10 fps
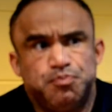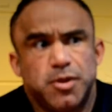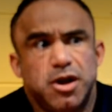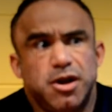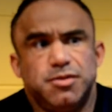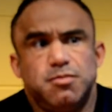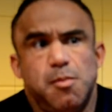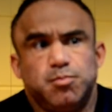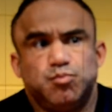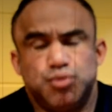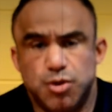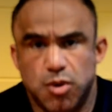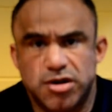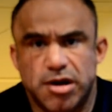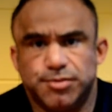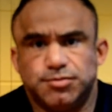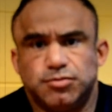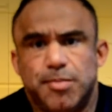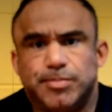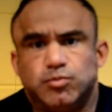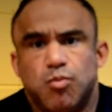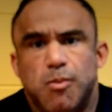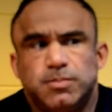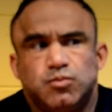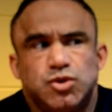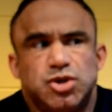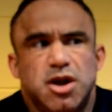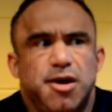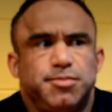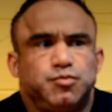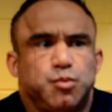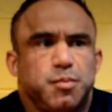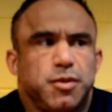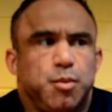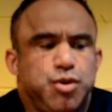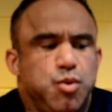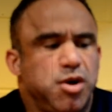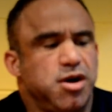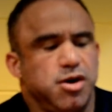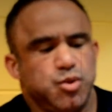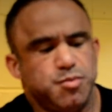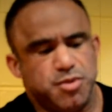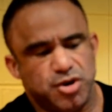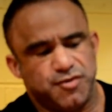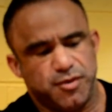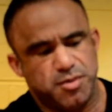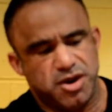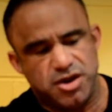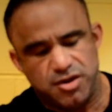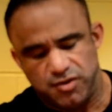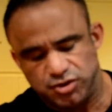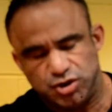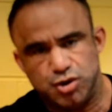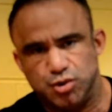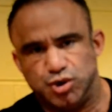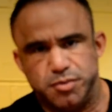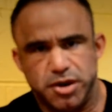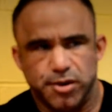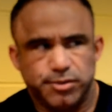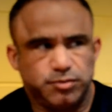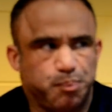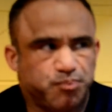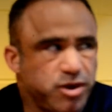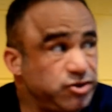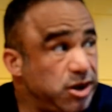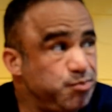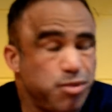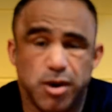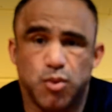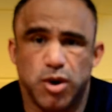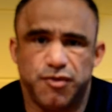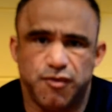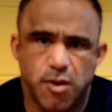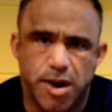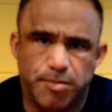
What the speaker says: And pre-workout. So now, pre-workout, it wouldn't be good for me to eat this huge meal, because I'd probably want to throw up.